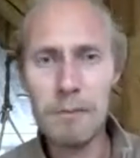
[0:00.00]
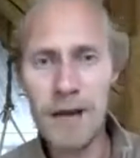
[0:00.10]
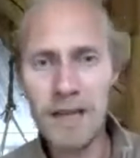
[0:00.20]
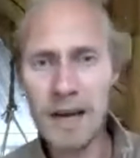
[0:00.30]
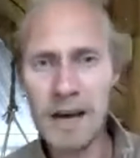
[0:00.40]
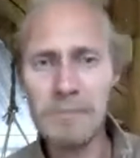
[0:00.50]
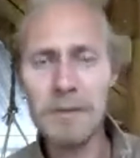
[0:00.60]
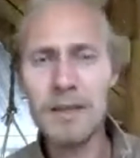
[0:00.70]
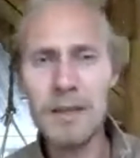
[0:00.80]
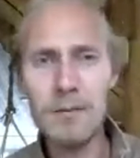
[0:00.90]
and I'm a
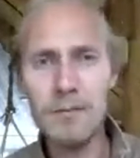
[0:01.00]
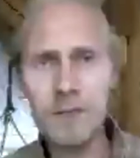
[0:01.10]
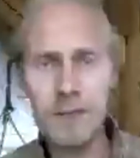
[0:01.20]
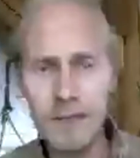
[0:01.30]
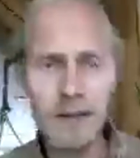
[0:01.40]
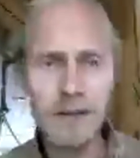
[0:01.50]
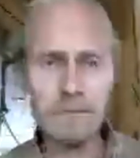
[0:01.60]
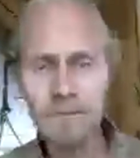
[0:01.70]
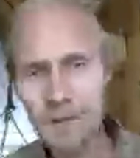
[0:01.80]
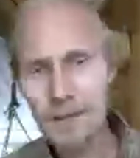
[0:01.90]
dumb white guy,
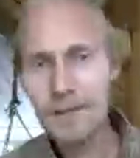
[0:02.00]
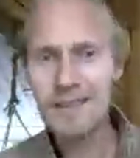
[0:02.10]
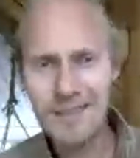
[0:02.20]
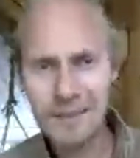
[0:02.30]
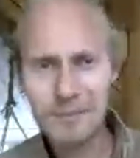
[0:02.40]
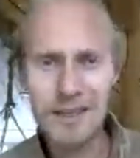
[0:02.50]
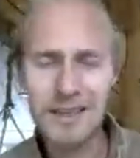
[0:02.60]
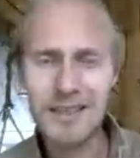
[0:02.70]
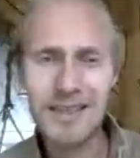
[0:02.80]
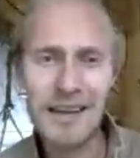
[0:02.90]
something
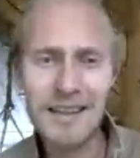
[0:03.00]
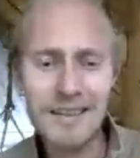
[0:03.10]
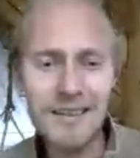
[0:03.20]
like that.